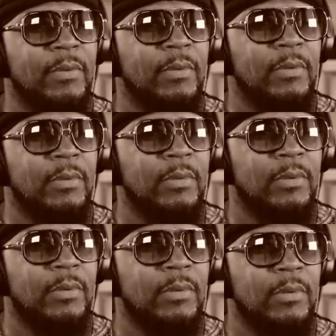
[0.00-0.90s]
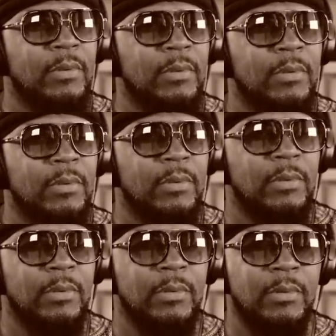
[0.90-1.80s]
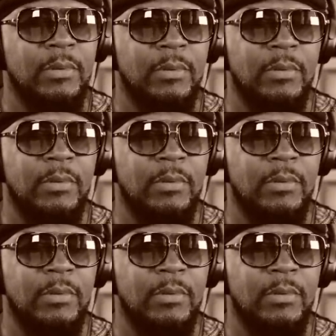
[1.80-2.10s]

Nothing is said.